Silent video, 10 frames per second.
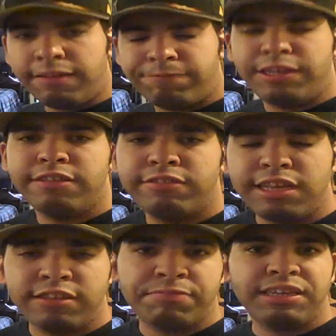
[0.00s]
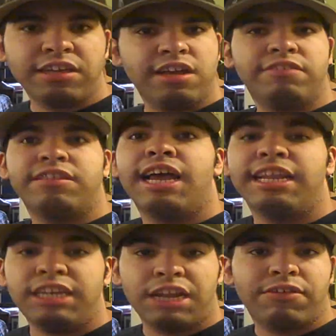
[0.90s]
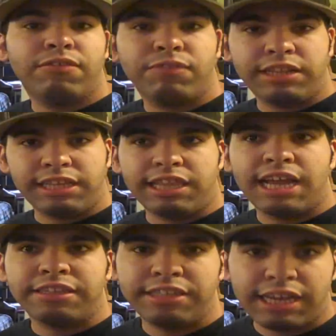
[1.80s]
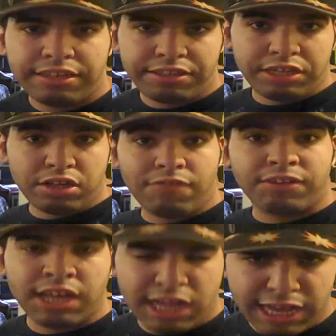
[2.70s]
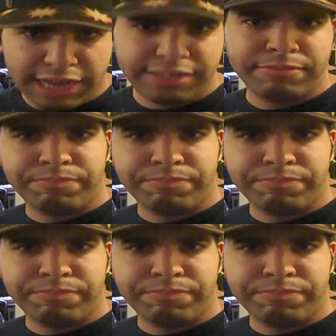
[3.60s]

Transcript: atheist is because I never really liked the idea of God.